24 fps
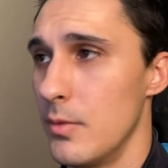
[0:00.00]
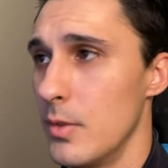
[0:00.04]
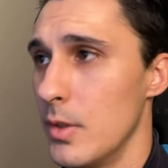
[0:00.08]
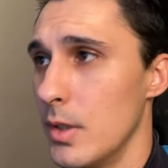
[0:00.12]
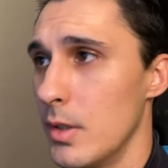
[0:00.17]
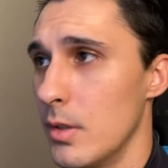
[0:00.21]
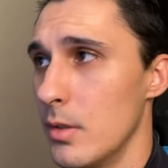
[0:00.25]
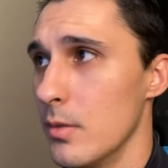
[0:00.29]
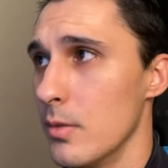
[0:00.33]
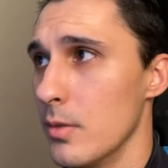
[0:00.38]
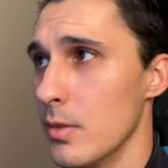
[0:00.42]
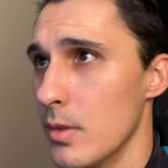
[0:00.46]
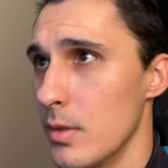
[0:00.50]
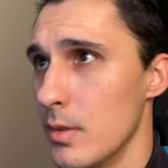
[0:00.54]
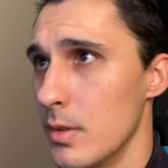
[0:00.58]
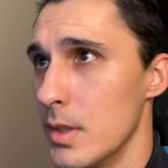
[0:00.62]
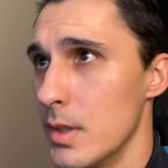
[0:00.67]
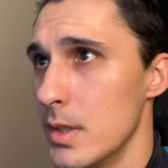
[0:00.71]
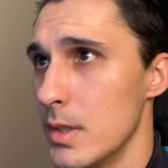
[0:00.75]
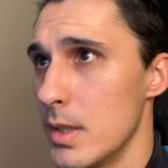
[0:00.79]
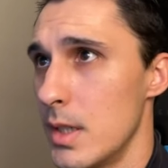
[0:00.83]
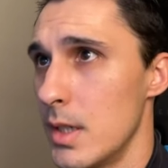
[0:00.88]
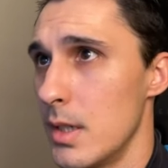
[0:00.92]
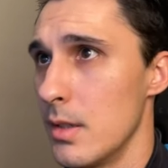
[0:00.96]
over on this
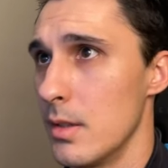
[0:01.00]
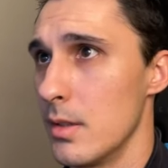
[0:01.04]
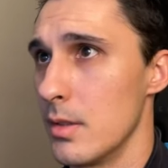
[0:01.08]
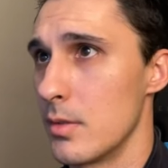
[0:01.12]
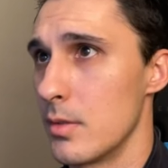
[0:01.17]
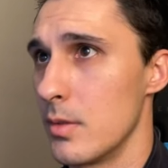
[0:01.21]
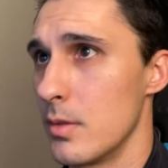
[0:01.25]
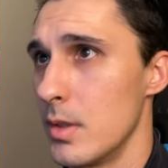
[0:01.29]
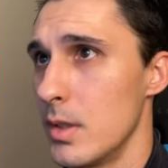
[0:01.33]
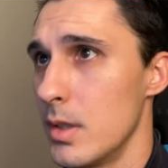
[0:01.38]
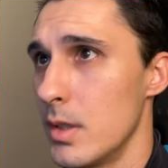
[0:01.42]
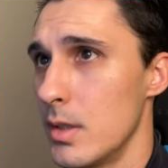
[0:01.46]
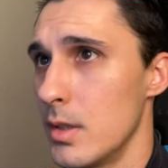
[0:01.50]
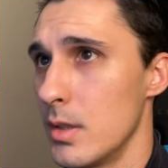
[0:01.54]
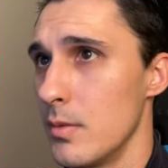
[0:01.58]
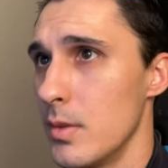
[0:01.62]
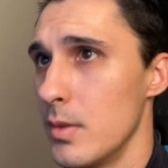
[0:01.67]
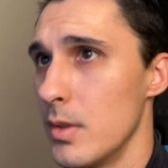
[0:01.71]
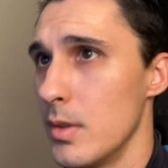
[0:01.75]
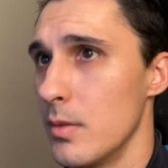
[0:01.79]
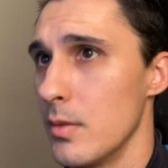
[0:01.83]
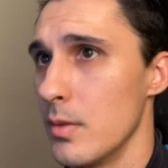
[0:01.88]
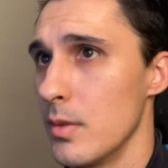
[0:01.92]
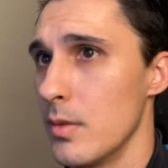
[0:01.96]
side of the screen, because if you go
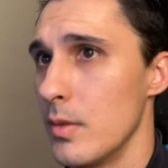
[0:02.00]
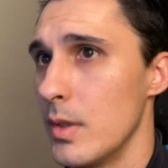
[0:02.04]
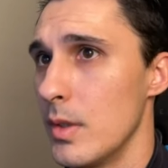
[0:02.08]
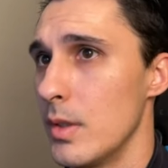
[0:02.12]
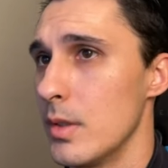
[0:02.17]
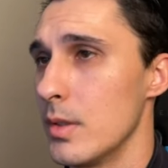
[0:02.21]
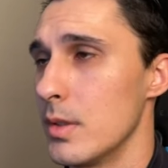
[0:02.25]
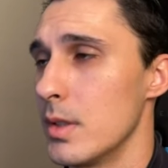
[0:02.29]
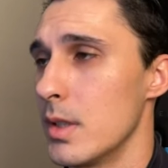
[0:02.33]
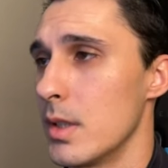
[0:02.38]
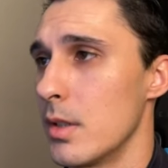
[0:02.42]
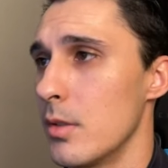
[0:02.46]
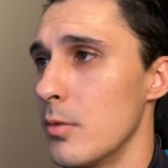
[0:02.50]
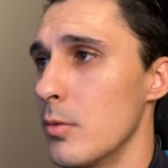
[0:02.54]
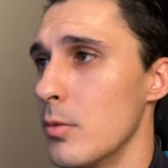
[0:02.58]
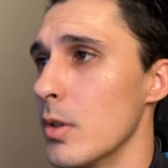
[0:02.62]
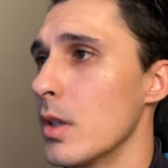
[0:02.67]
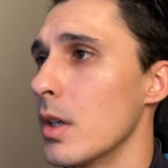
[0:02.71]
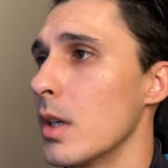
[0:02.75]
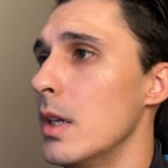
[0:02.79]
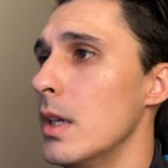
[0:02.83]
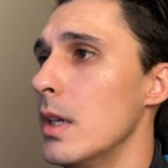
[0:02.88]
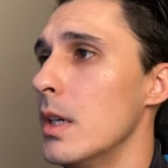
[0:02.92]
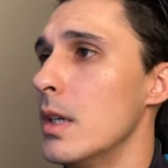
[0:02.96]
over here, it's not going to work.
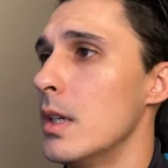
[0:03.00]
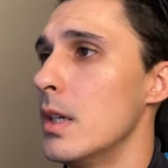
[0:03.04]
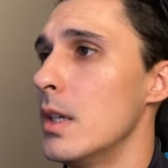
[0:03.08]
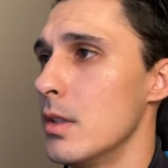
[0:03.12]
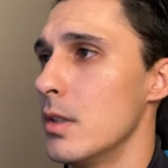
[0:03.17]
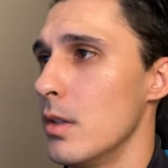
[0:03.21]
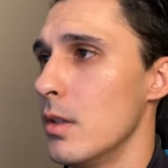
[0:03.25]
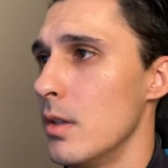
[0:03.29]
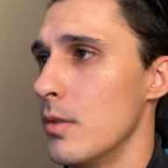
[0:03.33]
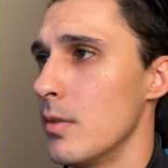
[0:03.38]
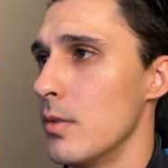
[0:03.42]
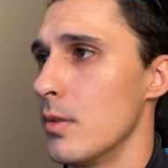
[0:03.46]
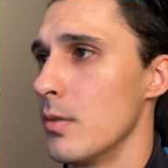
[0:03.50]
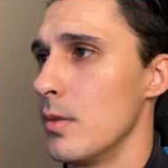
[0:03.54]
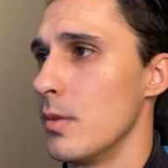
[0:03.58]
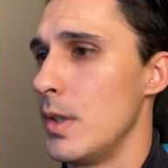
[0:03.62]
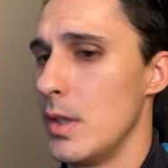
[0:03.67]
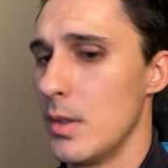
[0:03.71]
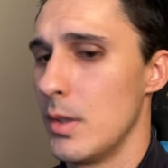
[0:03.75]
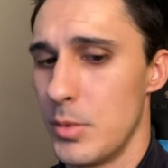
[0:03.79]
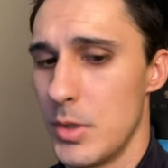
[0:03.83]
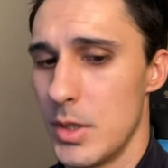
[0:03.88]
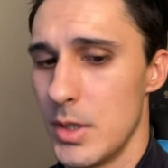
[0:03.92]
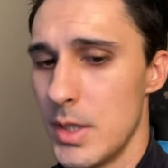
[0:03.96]
Hover over here,
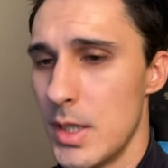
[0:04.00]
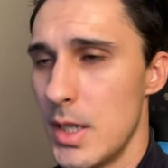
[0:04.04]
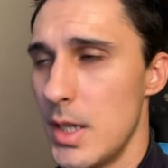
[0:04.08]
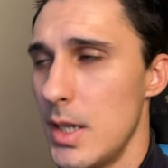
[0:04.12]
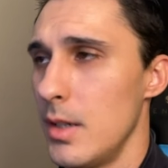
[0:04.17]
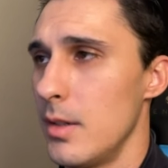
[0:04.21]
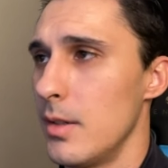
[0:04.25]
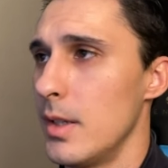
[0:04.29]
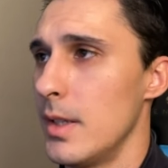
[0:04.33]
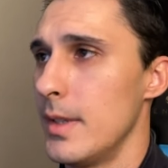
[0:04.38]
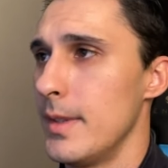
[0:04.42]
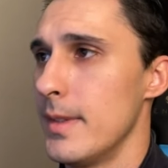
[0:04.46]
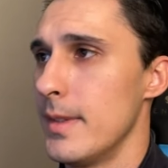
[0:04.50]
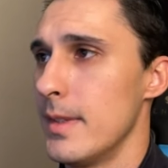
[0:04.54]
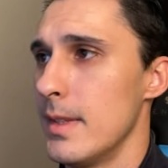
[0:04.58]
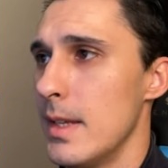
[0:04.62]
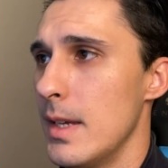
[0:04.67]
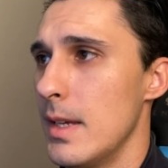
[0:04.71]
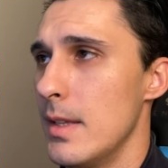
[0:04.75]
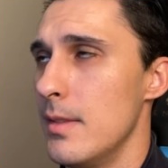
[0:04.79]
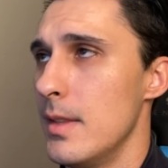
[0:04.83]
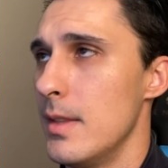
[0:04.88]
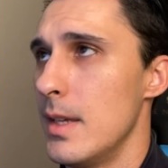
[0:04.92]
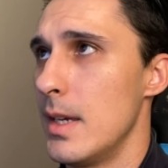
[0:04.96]
press A, and
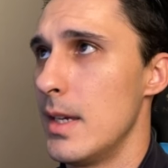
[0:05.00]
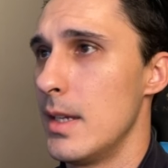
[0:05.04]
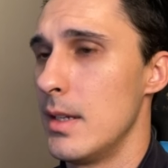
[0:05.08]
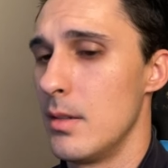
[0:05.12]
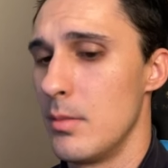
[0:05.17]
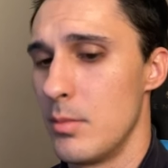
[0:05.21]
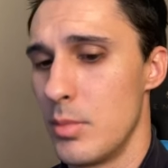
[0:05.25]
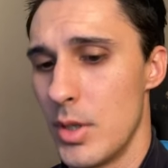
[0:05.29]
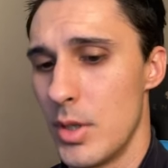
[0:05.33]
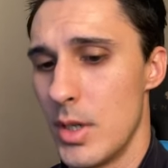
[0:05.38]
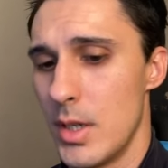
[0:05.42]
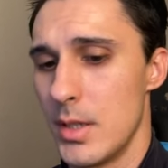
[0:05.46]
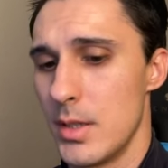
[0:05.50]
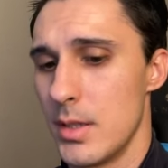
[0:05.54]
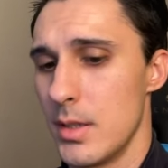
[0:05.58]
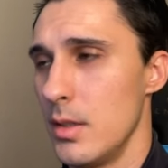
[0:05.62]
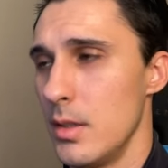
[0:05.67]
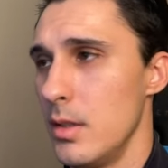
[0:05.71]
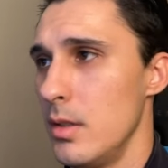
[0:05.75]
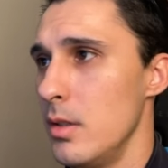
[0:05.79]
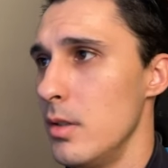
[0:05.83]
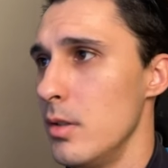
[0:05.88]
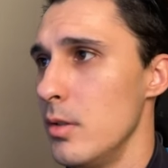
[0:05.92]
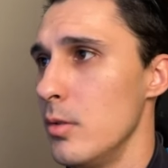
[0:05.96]
then press
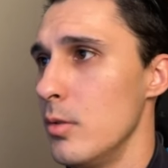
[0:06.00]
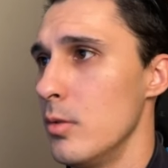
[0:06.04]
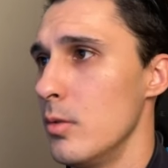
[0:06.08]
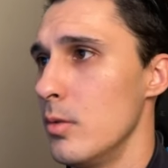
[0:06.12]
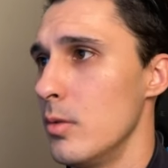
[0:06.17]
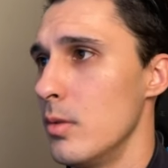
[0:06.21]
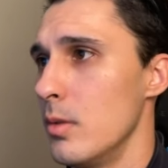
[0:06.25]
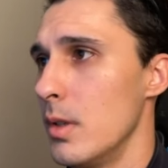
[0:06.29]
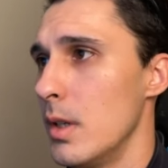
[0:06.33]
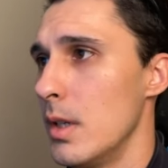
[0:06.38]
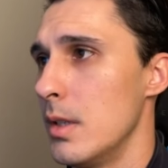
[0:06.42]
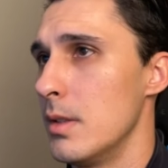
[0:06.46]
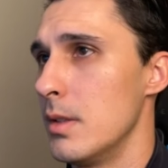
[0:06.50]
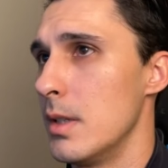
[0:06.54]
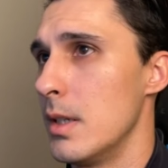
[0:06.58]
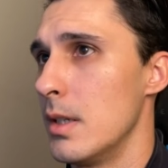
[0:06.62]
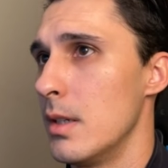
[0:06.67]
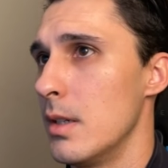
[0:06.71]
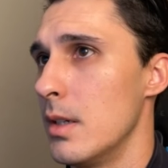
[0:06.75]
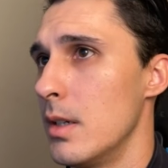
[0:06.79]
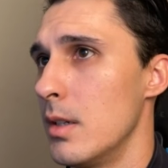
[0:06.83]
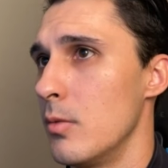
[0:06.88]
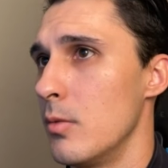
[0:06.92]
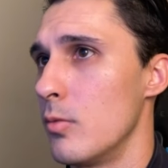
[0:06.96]
U, and then
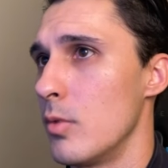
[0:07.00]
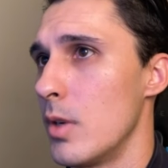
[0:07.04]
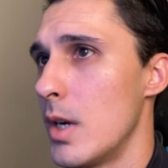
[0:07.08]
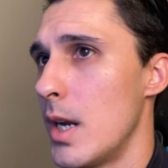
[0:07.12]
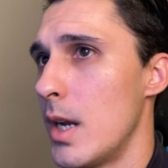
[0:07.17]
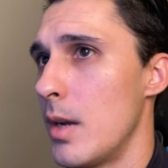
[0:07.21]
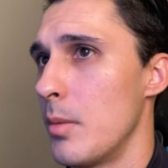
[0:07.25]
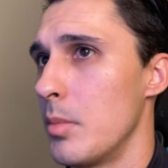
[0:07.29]
unwrap.